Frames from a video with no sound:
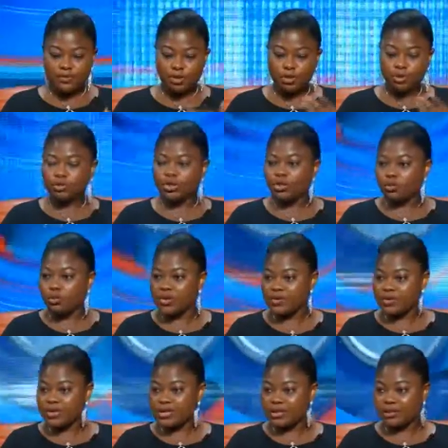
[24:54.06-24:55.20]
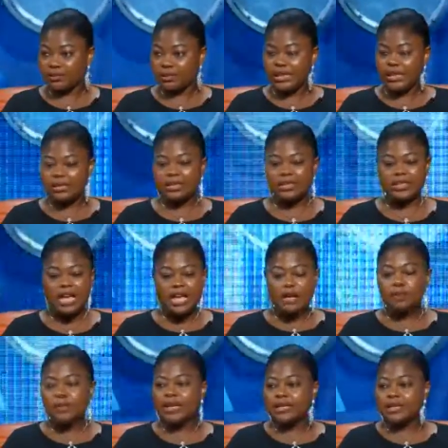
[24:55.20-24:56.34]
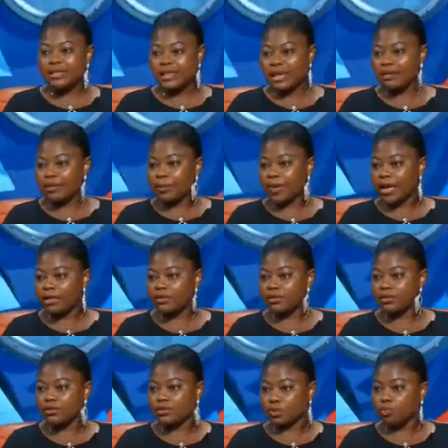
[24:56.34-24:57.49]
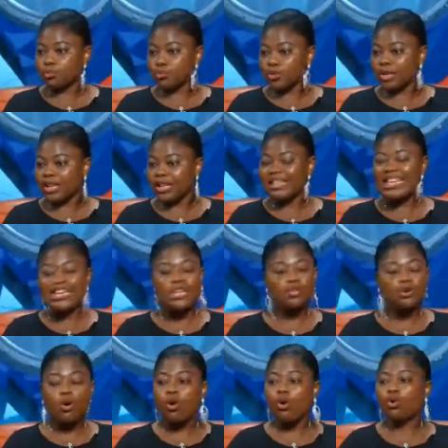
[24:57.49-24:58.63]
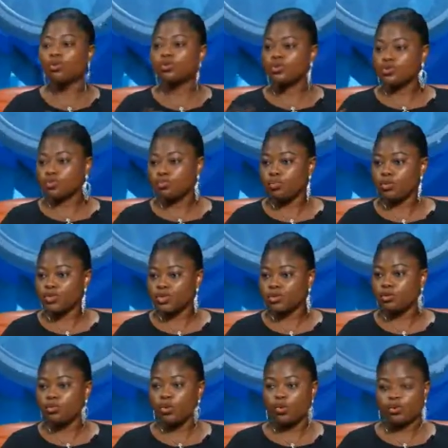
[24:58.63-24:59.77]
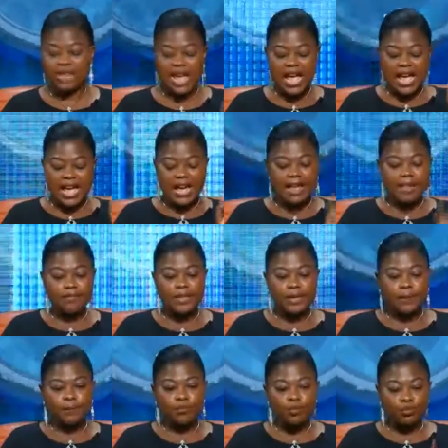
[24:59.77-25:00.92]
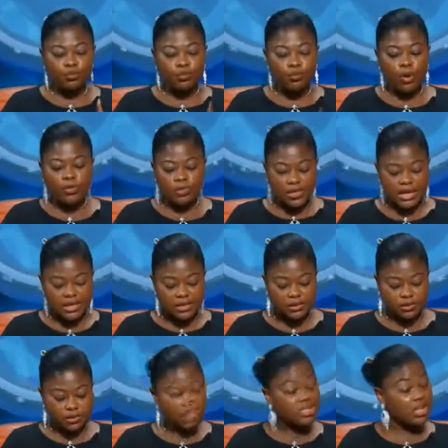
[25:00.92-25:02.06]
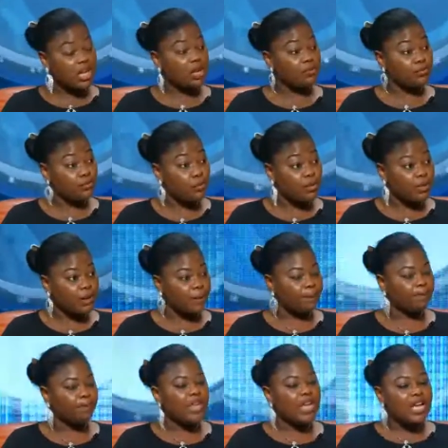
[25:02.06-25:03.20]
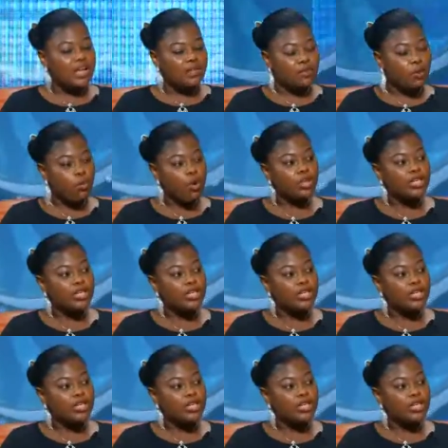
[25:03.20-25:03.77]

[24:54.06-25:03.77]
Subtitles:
children with disabilities, please let them get some training. They need all the support in the world. And one thing is critical for them. The one